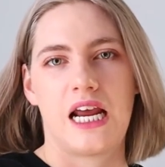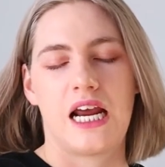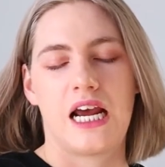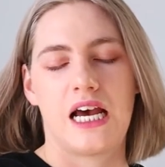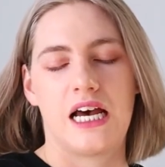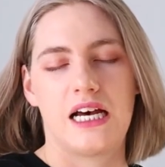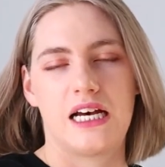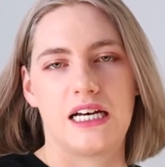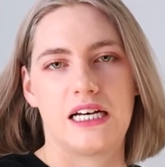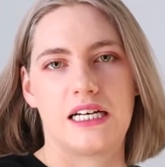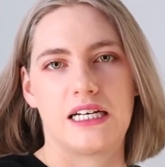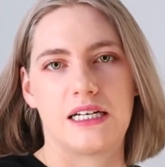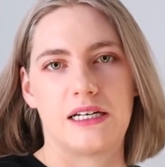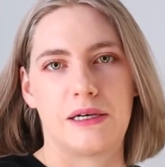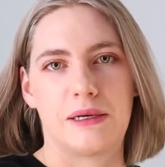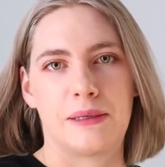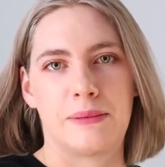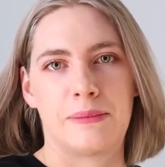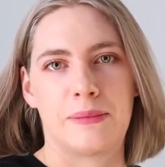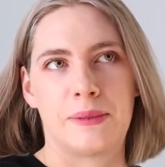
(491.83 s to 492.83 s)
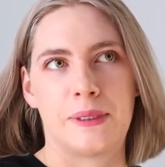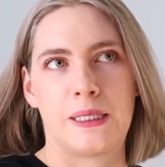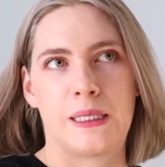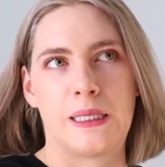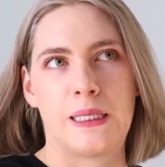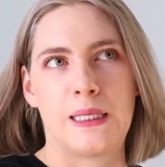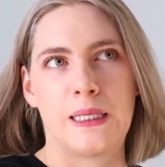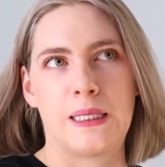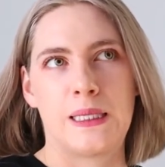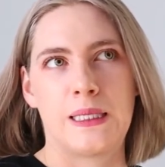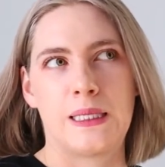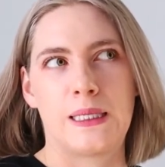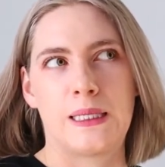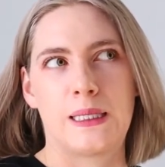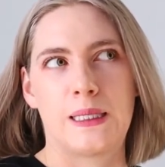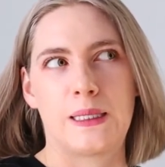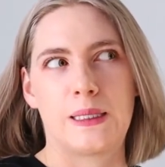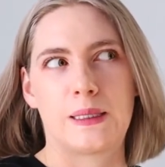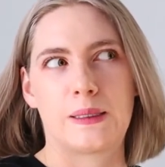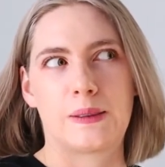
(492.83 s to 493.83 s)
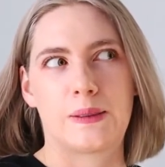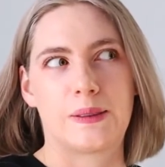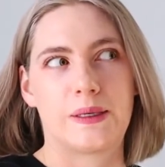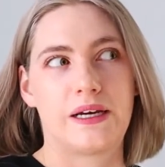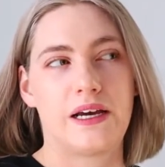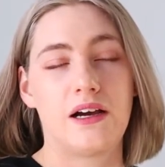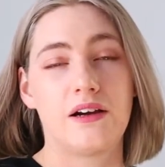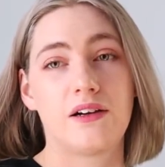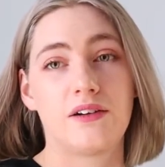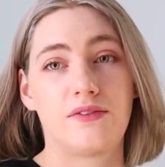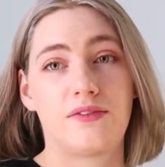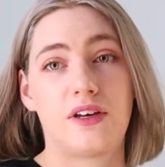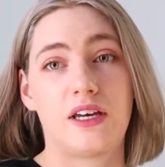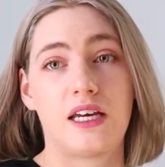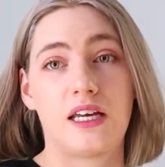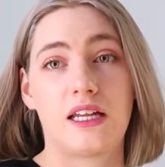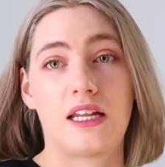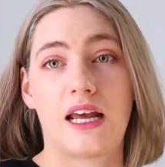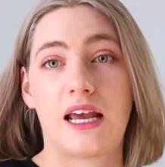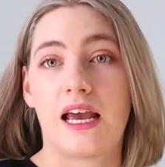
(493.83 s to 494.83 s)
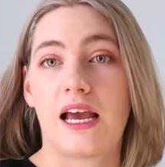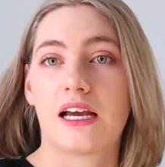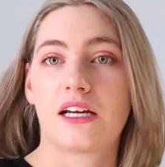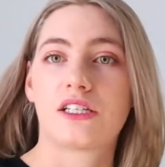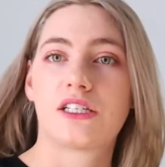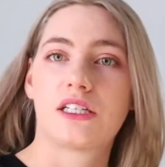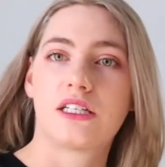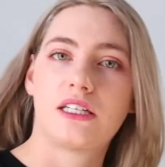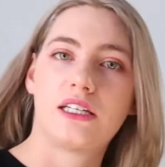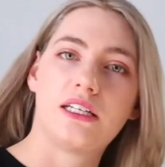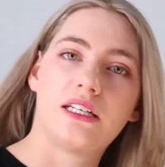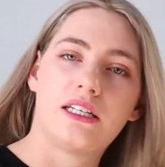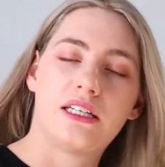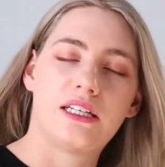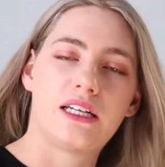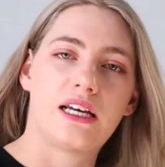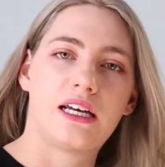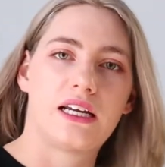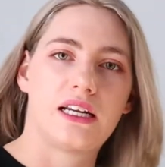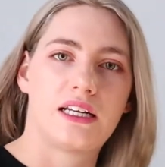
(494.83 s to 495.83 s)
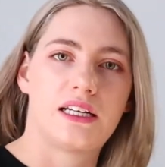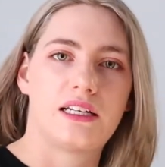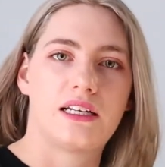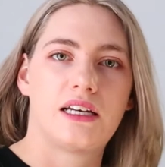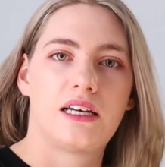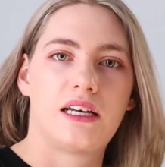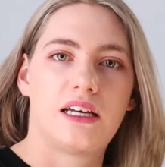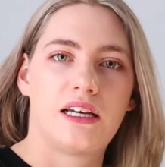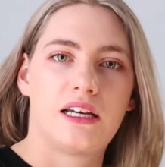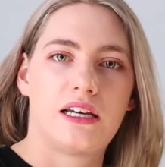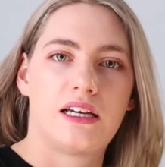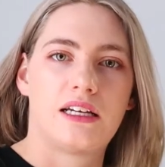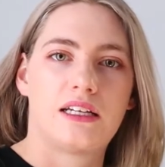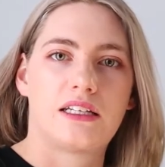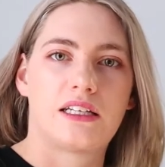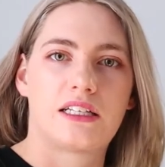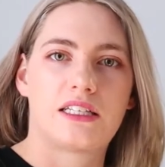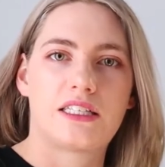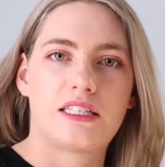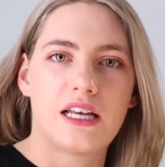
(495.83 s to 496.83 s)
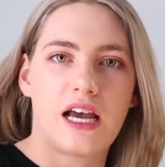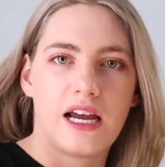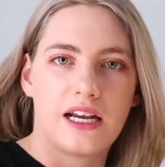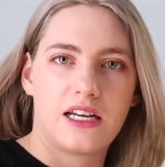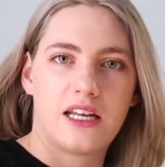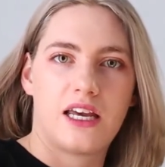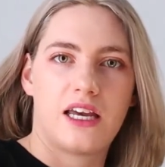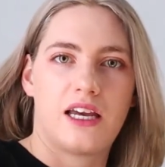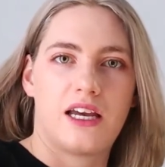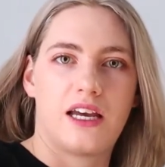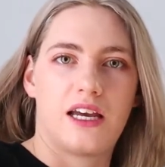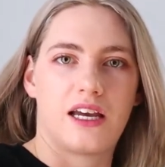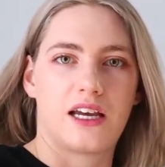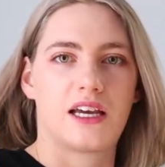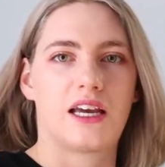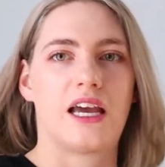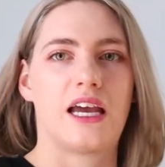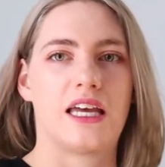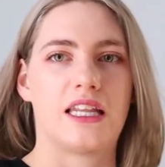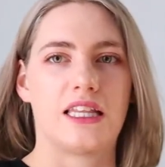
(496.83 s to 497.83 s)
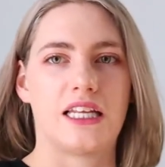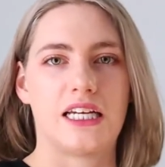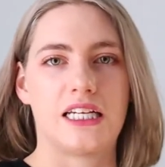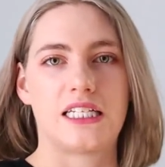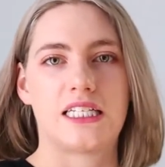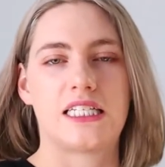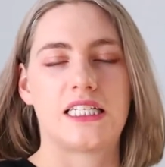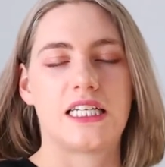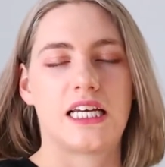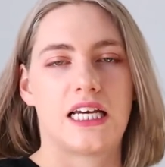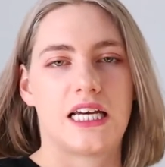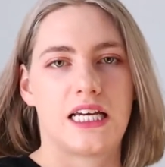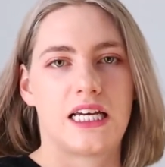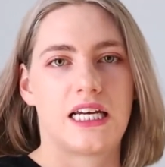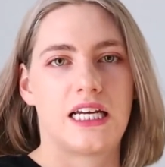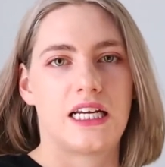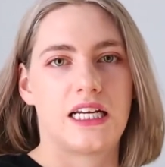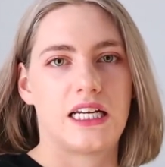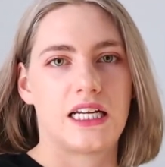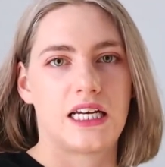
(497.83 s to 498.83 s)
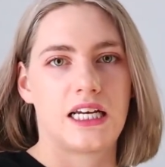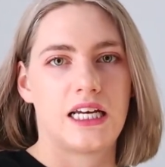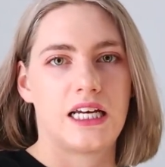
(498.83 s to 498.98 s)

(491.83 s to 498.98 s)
In their choreography, they actually did sidekick, and they did